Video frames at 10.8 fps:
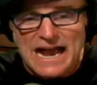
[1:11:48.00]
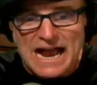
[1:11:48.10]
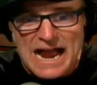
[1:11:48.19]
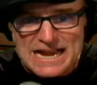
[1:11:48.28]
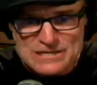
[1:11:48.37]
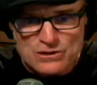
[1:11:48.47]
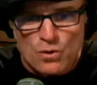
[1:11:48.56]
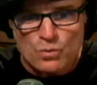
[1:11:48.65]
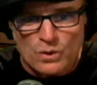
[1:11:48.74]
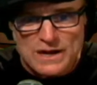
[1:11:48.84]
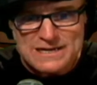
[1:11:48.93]
I know
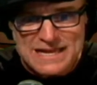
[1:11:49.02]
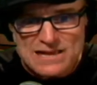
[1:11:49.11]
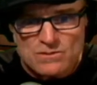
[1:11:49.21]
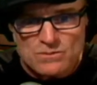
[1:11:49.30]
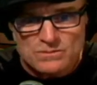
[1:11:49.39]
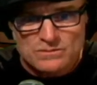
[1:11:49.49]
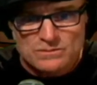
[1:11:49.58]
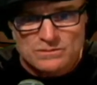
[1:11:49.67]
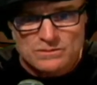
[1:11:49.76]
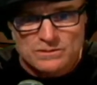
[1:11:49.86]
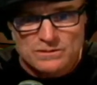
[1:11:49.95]
right now,
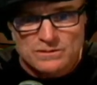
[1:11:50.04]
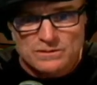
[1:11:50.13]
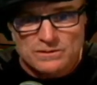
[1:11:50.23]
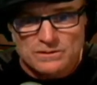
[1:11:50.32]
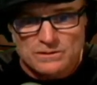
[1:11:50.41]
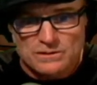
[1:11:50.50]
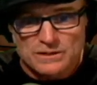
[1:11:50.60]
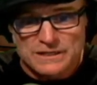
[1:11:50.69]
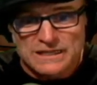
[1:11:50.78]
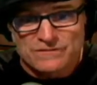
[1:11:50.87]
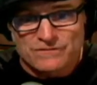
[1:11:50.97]

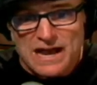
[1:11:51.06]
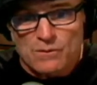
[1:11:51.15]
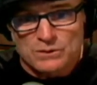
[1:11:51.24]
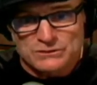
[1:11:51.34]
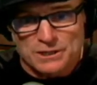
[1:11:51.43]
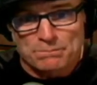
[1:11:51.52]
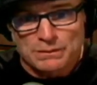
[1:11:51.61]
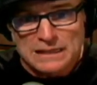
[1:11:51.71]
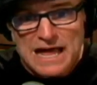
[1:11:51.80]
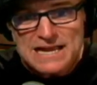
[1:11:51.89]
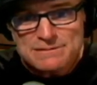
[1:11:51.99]
if I was a
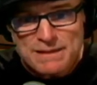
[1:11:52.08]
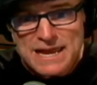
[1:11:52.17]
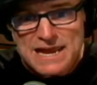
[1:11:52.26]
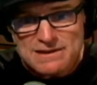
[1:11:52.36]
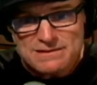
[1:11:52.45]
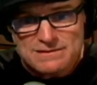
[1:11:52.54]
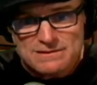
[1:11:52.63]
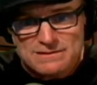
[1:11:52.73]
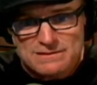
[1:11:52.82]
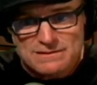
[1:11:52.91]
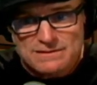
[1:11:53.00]
blind man,
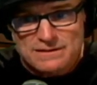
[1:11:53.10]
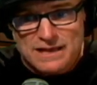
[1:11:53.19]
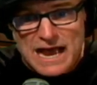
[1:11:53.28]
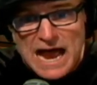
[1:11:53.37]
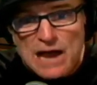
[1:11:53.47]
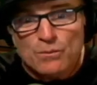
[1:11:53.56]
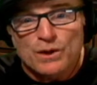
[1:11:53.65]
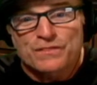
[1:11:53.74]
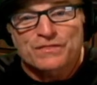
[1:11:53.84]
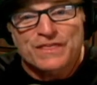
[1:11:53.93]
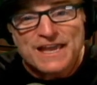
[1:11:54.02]
I would
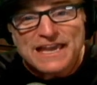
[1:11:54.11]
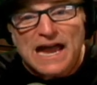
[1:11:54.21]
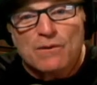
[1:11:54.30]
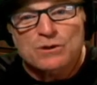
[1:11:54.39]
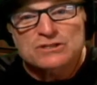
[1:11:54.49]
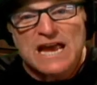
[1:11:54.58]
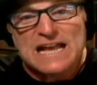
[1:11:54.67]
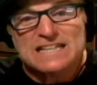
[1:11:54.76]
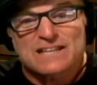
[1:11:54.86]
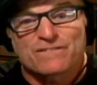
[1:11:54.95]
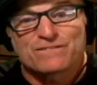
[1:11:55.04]
think I was at
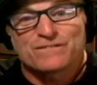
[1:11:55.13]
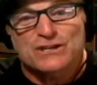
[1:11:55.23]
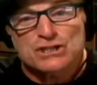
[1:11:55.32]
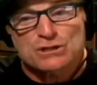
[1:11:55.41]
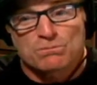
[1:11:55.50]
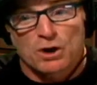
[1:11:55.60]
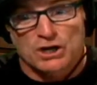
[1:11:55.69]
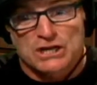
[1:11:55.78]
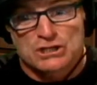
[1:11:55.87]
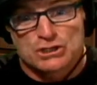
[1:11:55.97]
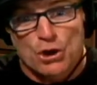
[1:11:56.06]
the fish
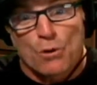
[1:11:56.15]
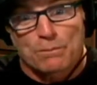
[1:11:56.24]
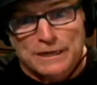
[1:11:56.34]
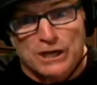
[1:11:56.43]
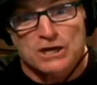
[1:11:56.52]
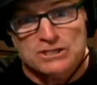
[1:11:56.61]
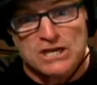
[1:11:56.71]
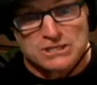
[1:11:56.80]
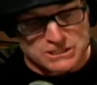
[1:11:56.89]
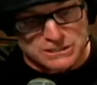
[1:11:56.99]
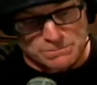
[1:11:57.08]
market, Joe, because
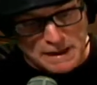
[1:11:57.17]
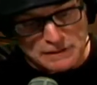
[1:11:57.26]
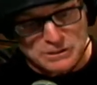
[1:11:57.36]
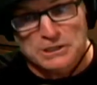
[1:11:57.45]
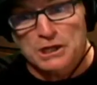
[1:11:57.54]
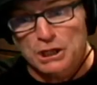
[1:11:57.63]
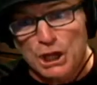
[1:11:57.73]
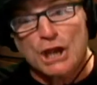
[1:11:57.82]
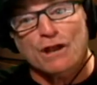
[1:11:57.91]
it's smelling a little